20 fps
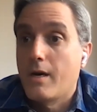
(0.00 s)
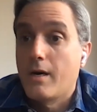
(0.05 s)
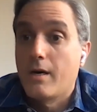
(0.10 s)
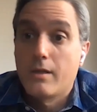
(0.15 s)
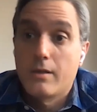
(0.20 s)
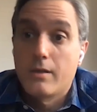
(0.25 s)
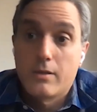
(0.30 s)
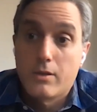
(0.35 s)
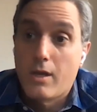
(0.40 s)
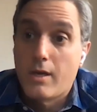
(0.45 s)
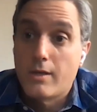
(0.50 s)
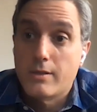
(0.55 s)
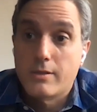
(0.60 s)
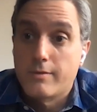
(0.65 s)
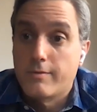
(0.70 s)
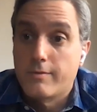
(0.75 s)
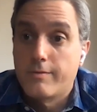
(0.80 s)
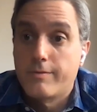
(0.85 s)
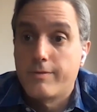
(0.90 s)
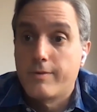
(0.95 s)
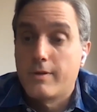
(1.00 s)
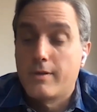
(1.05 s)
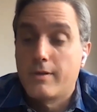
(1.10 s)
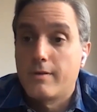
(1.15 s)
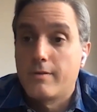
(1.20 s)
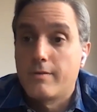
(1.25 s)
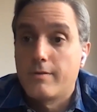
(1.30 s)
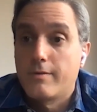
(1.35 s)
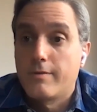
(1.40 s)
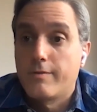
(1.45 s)
loss of
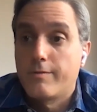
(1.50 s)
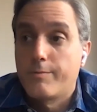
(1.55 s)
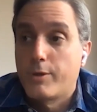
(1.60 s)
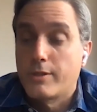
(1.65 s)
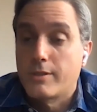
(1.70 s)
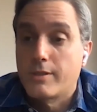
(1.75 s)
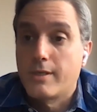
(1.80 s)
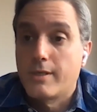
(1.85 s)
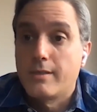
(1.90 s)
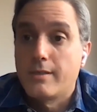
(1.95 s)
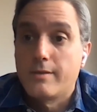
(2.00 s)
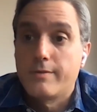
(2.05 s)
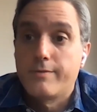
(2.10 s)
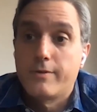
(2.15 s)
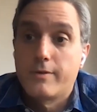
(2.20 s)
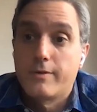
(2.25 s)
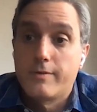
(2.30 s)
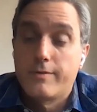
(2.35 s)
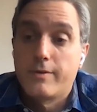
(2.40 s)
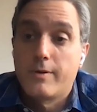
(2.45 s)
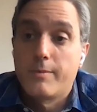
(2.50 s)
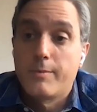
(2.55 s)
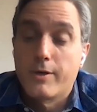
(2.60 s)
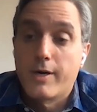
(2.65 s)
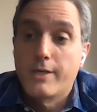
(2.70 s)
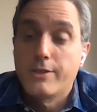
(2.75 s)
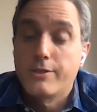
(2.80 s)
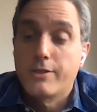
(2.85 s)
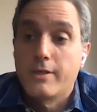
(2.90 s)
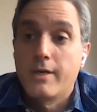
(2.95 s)
personnel for
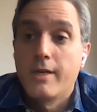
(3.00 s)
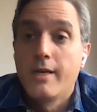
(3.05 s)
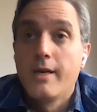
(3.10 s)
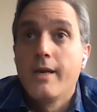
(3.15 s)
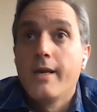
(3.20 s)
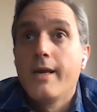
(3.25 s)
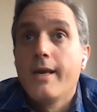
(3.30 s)
immigration.